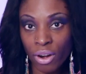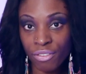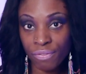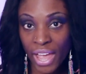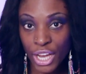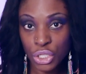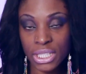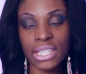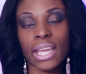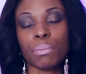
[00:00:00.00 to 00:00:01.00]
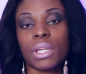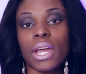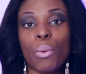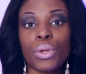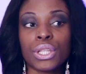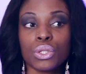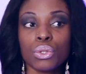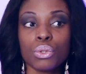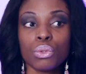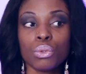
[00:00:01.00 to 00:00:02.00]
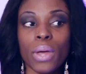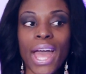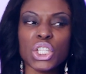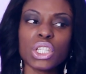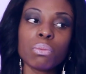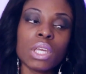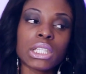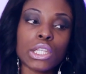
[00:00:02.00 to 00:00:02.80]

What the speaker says: our fashion segment, I wanted to actually mix